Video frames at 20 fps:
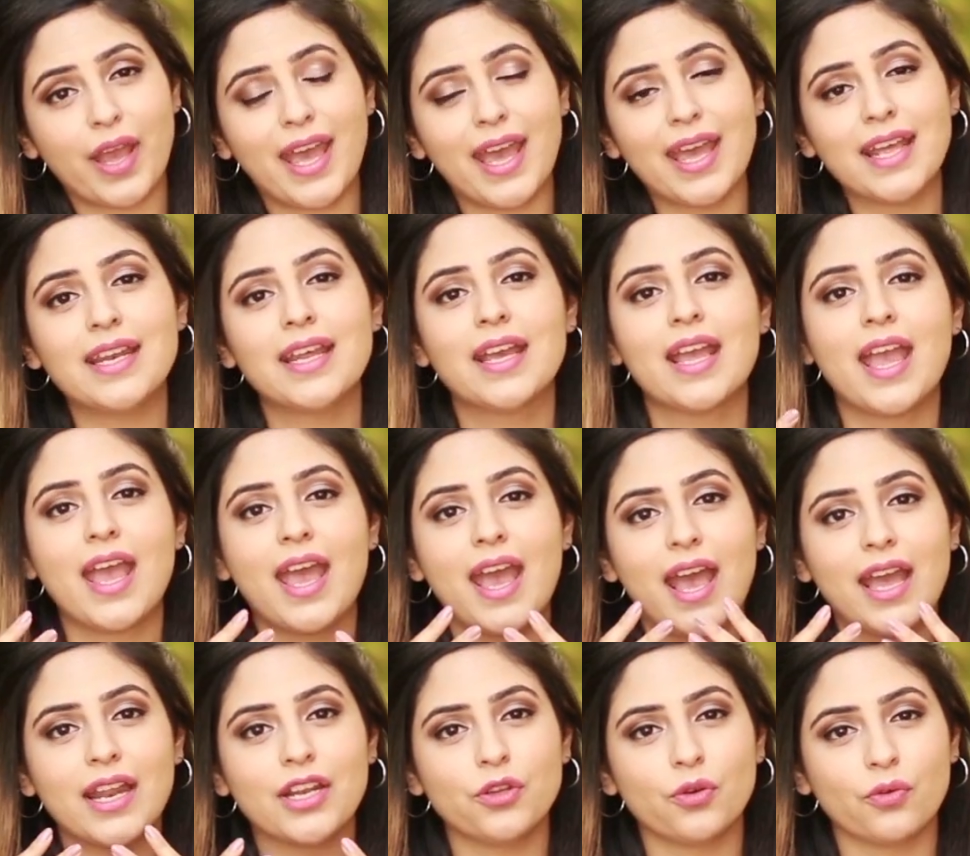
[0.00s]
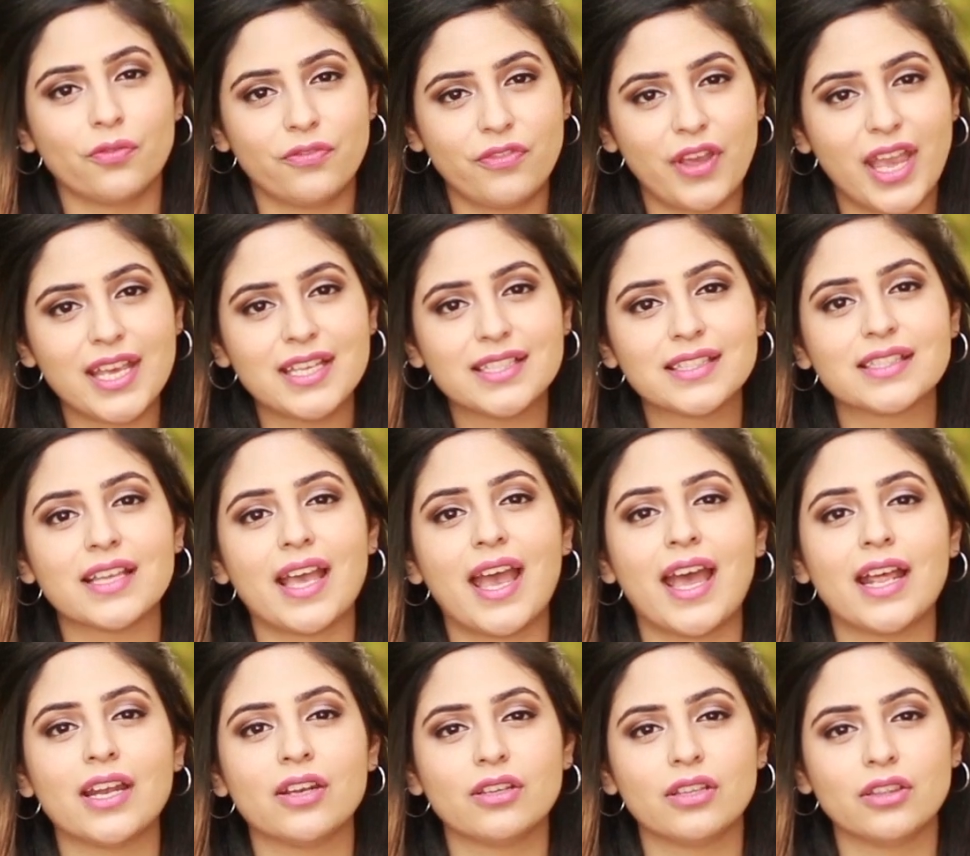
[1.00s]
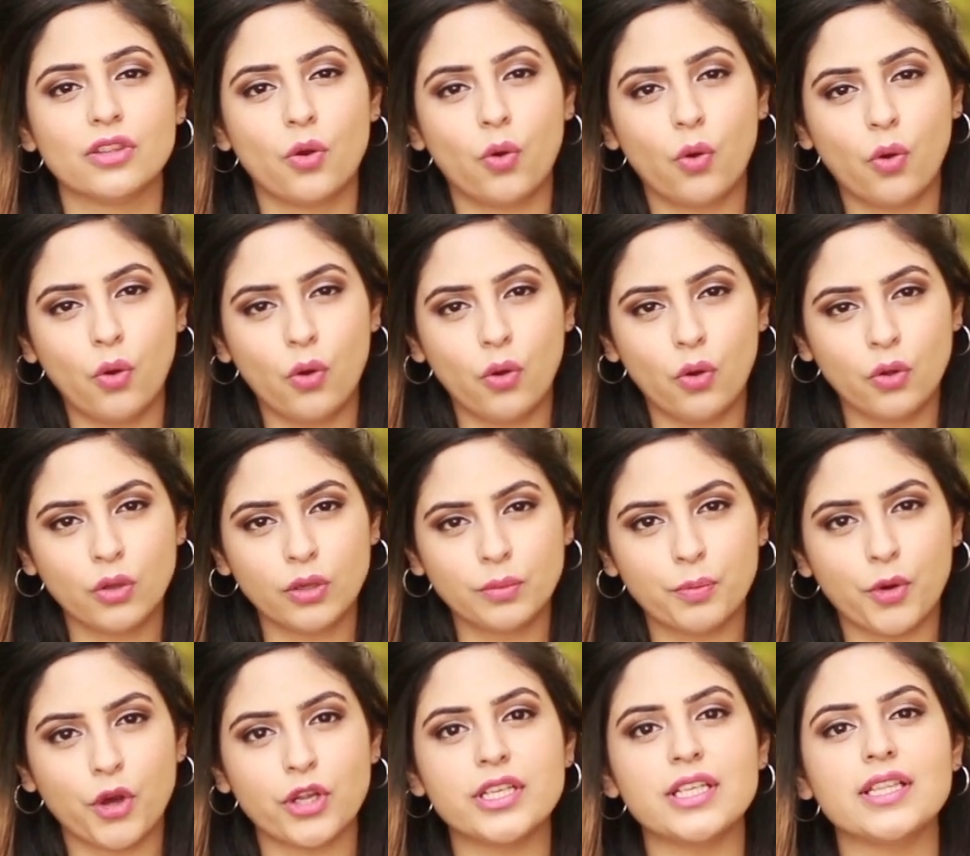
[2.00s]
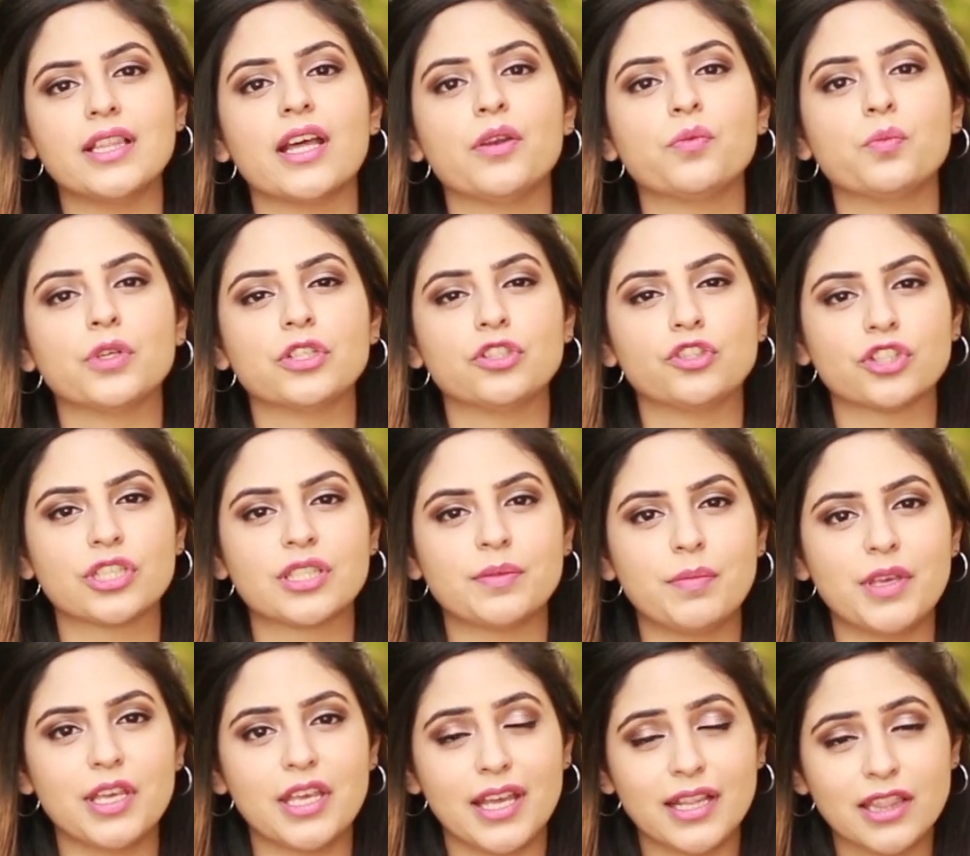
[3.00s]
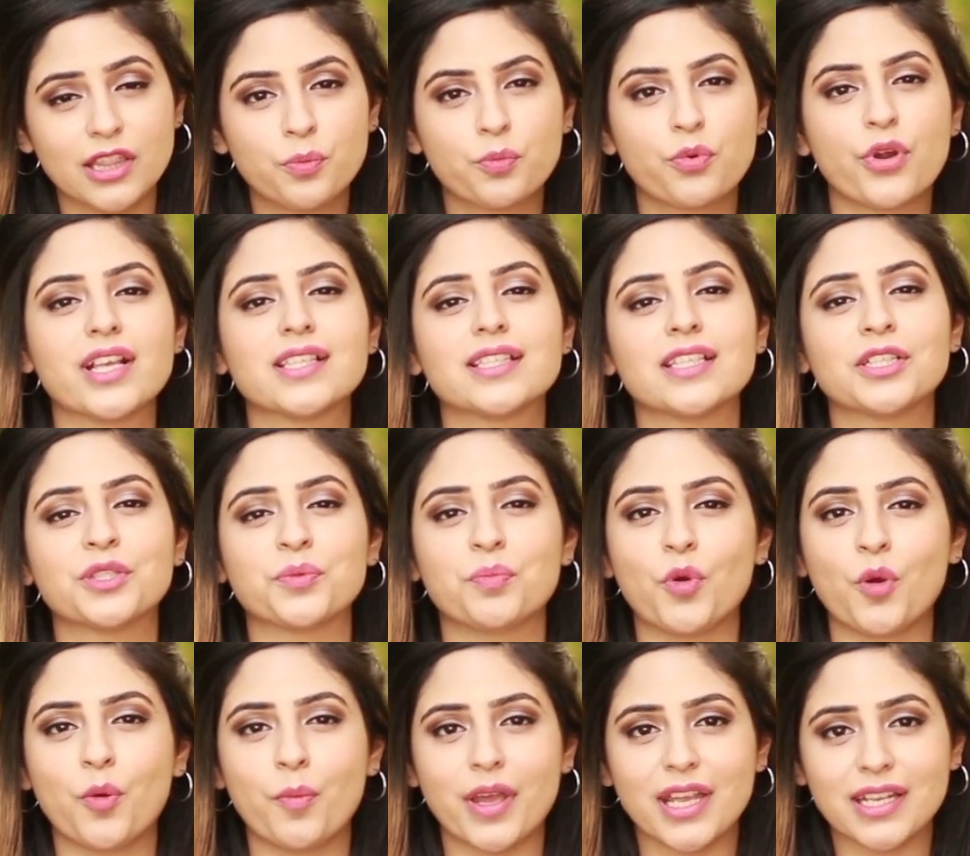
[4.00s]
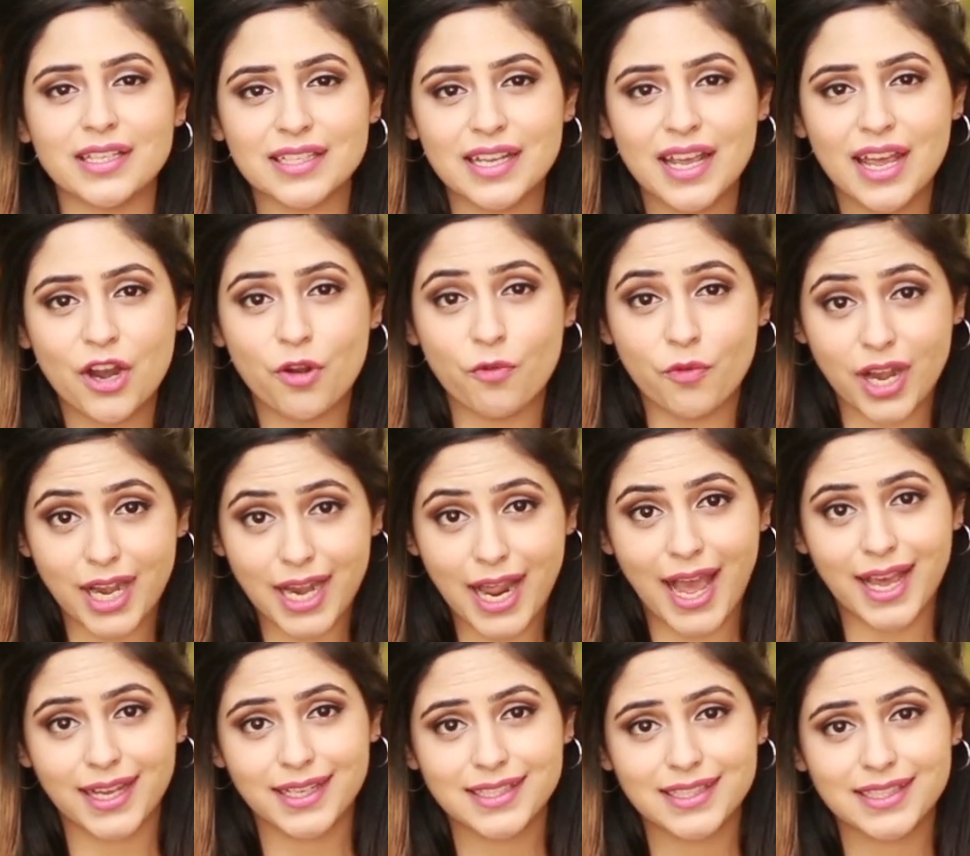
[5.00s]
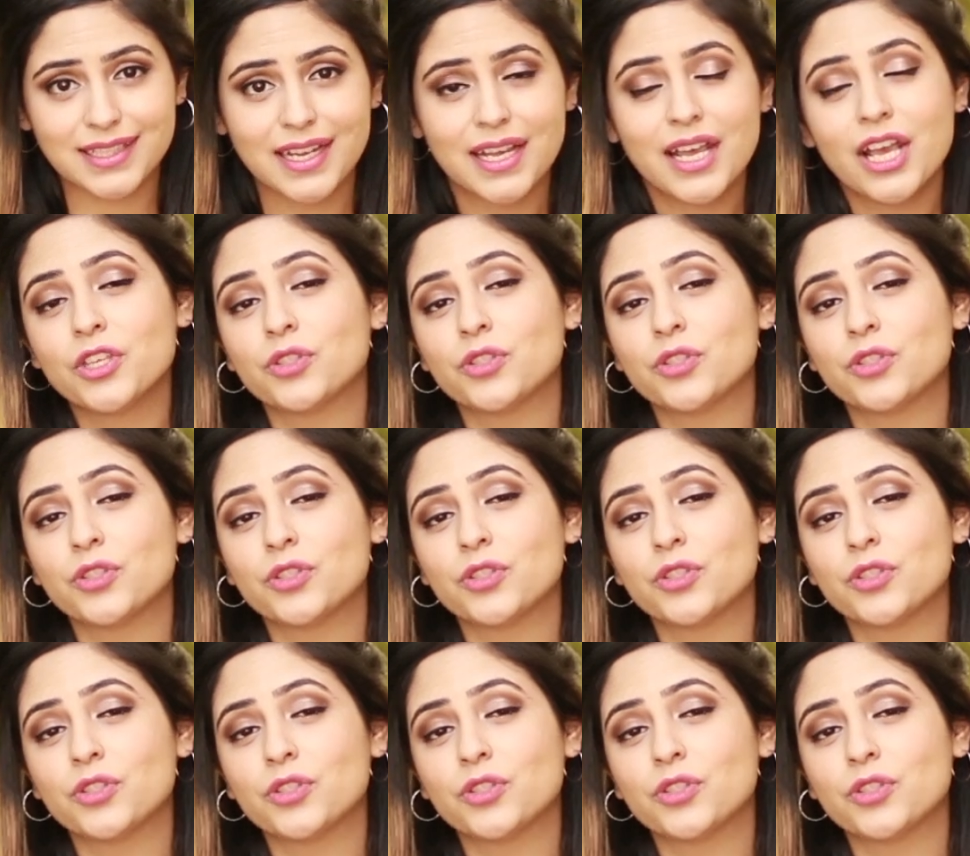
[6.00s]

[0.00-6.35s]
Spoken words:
head and your face, and the whole body then will just be in the present moment, relaxed.